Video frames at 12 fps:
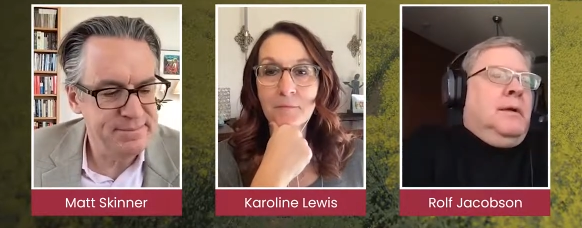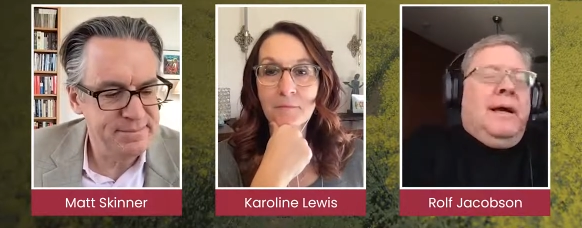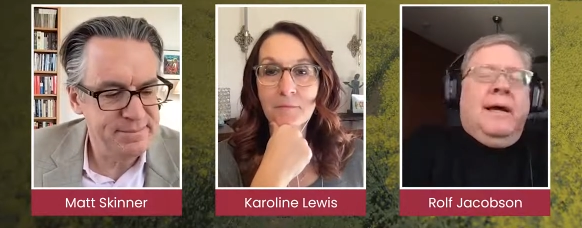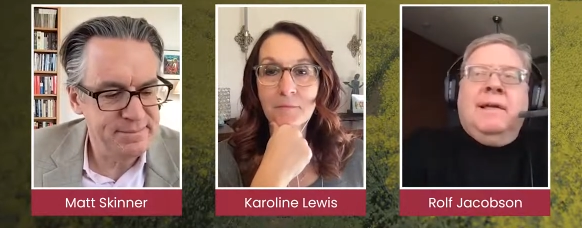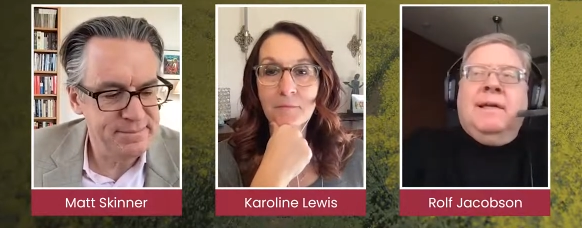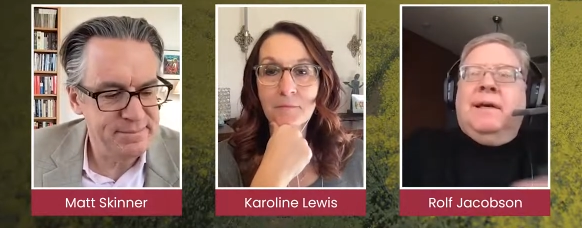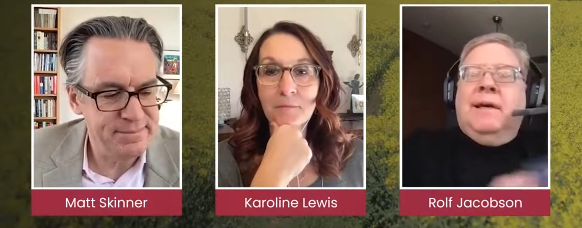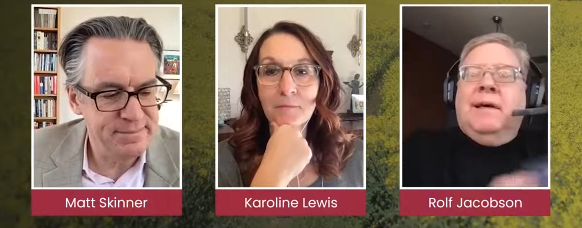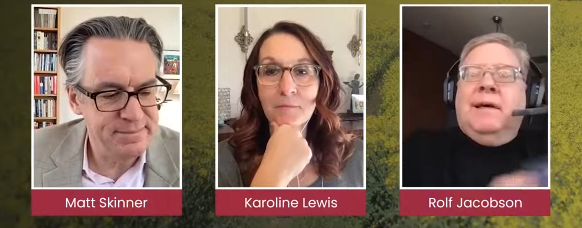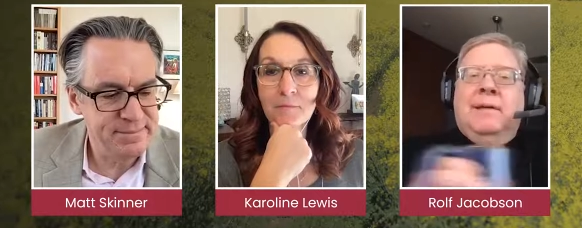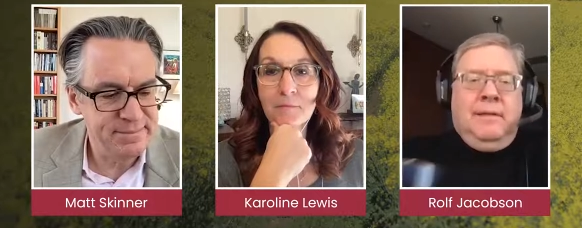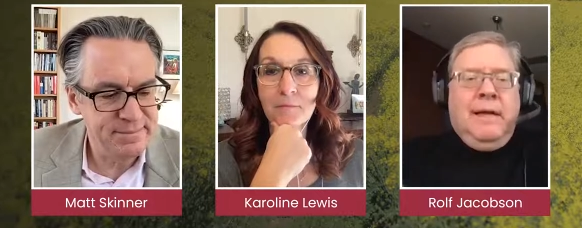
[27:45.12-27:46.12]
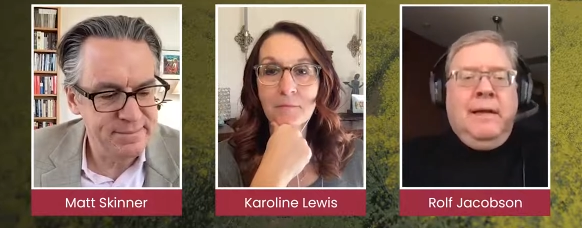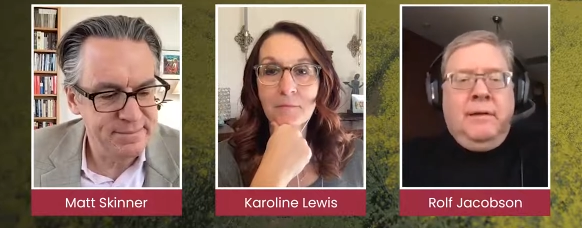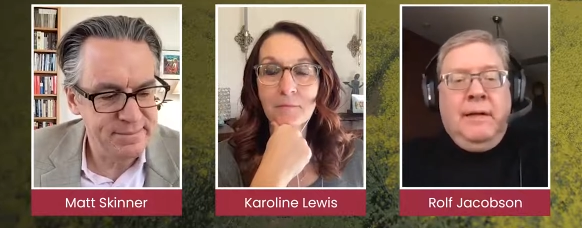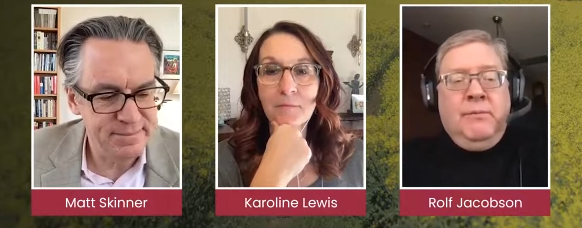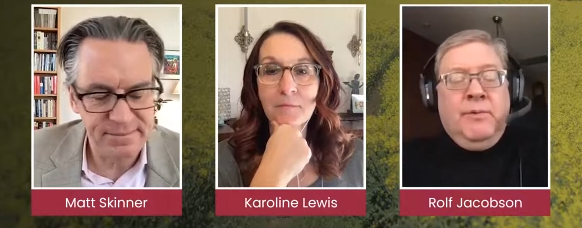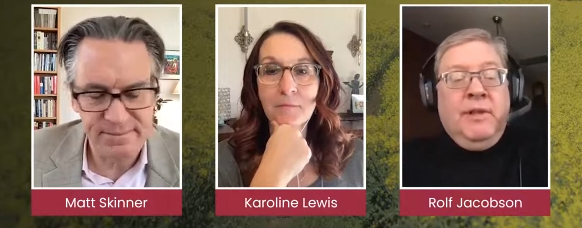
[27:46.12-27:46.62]
Speaker 1: I, uh, I,
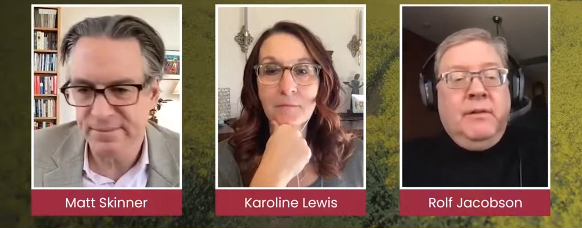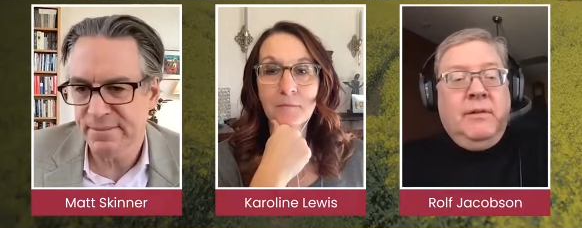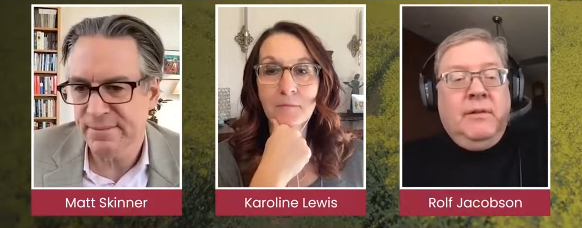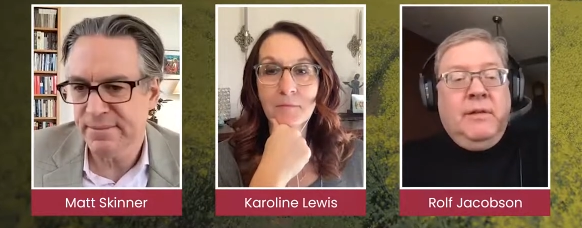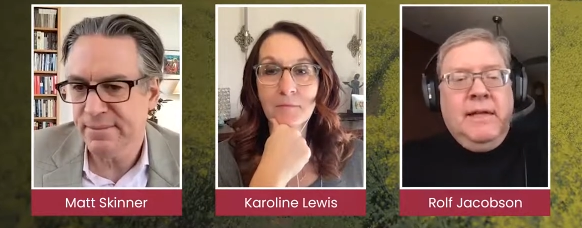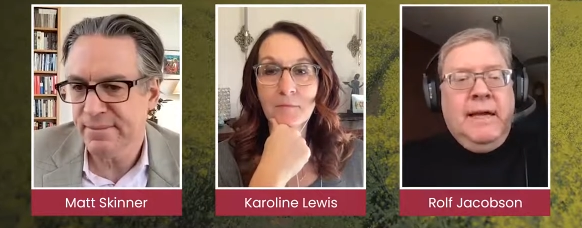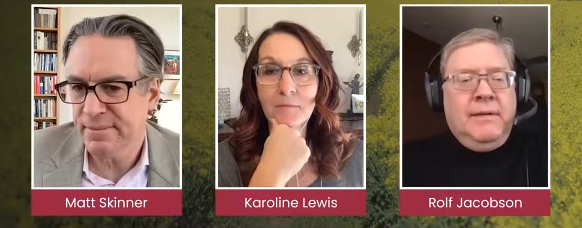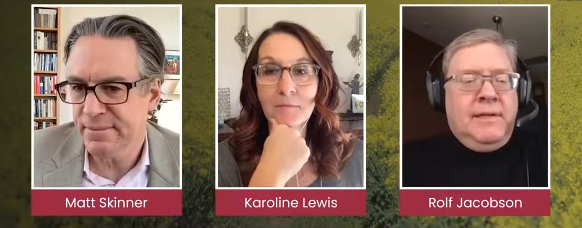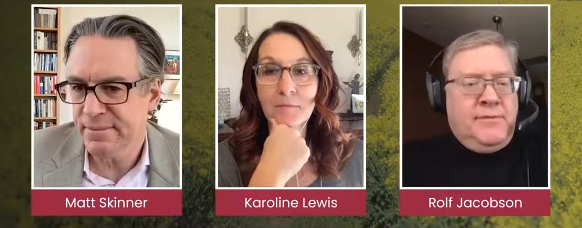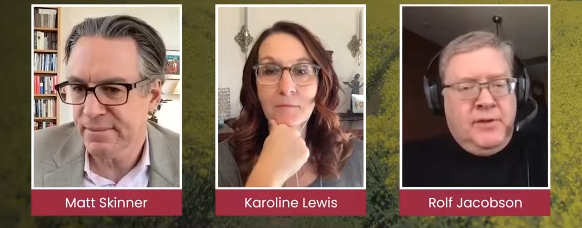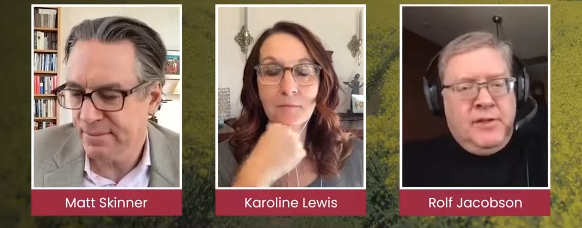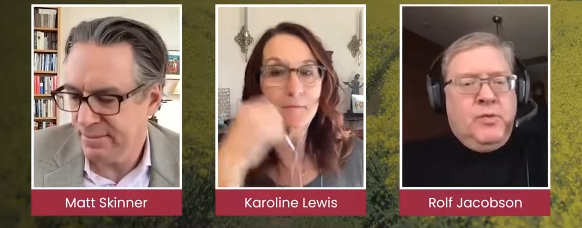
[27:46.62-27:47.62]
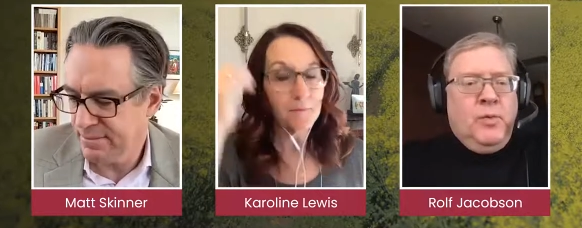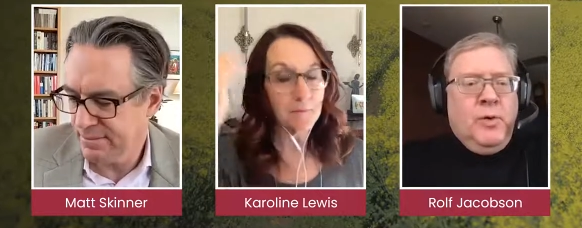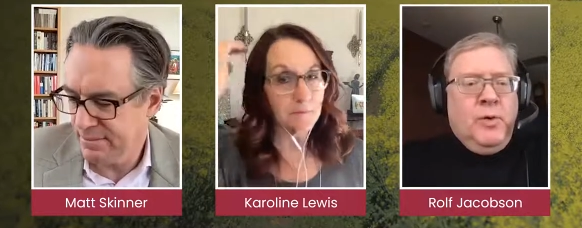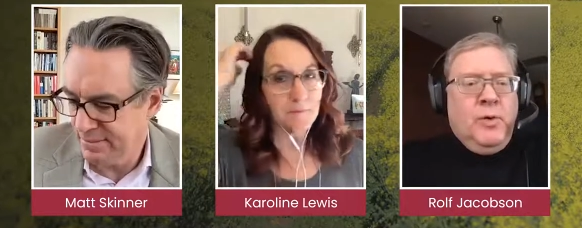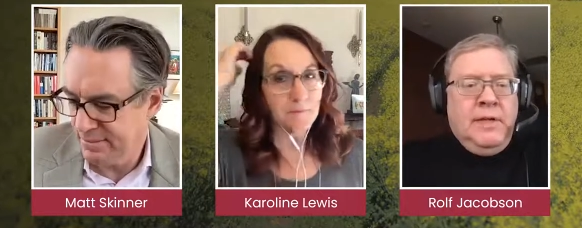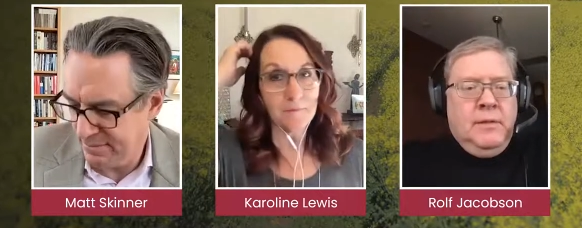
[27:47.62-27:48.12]
I really like that, because verse
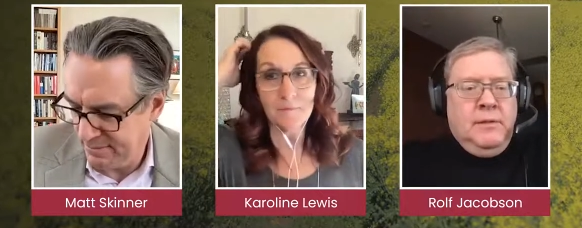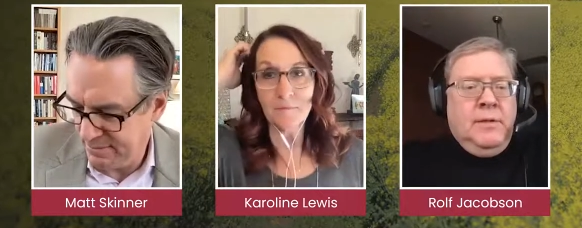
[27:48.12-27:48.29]
one,